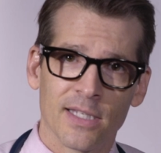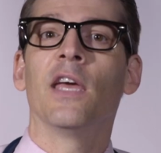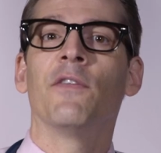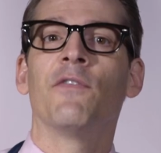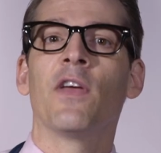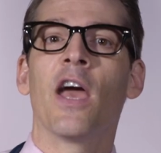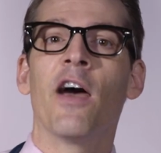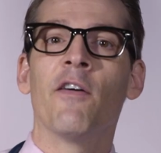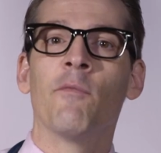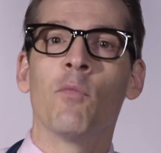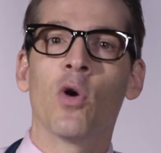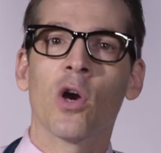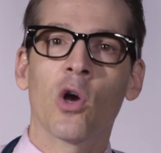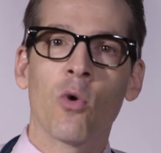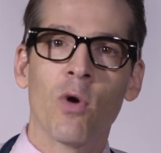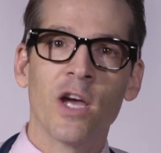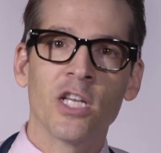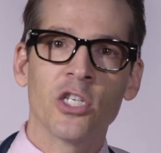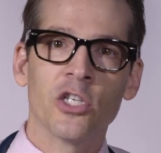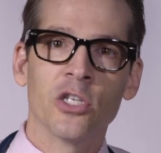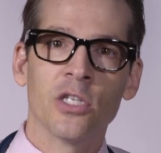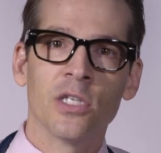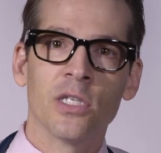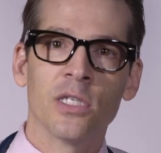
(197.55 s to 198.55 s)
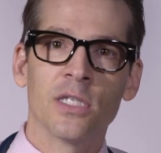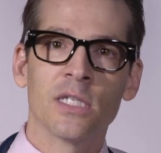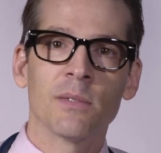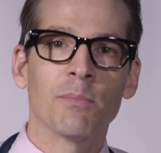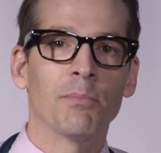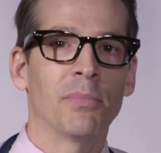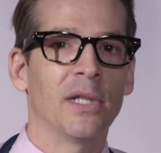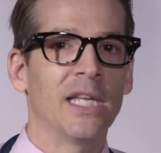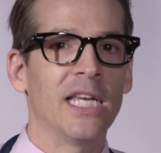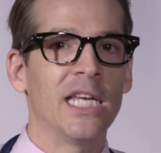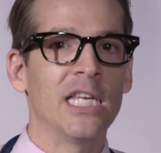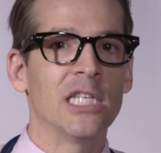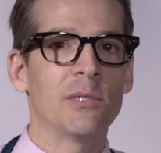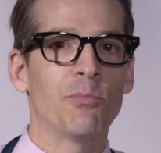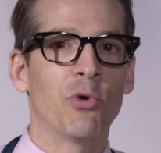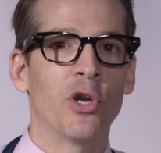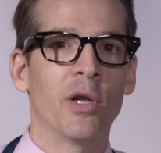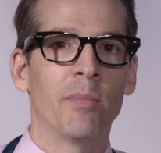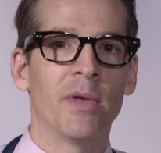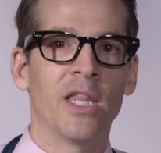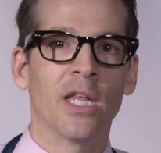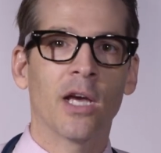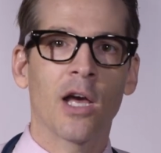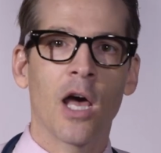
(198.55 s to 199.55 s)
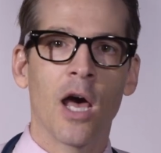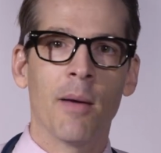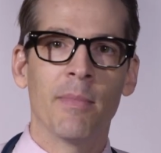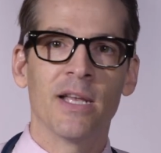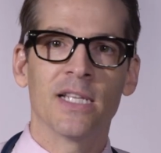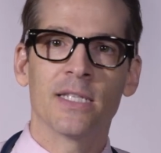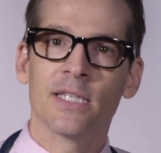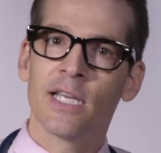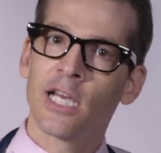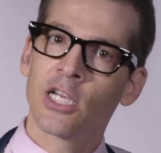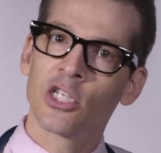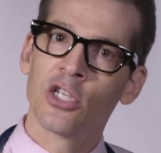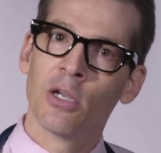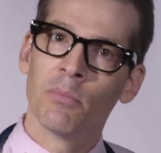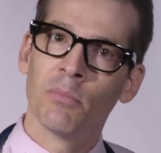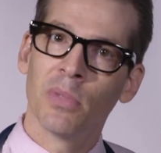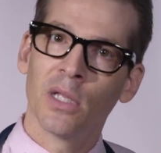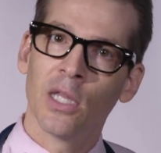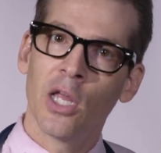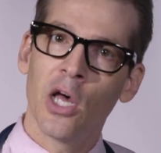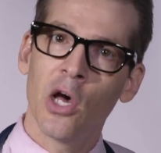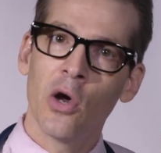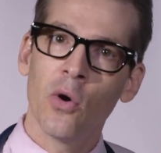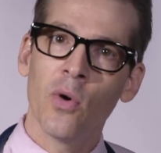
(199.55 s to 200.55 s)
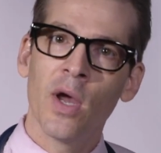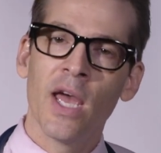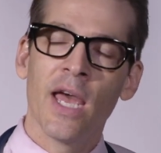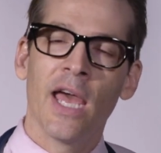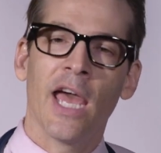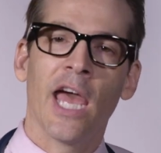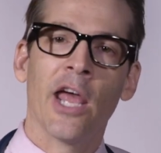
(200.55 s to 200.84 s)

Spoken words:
If you have more questions, please put them in the comments section below.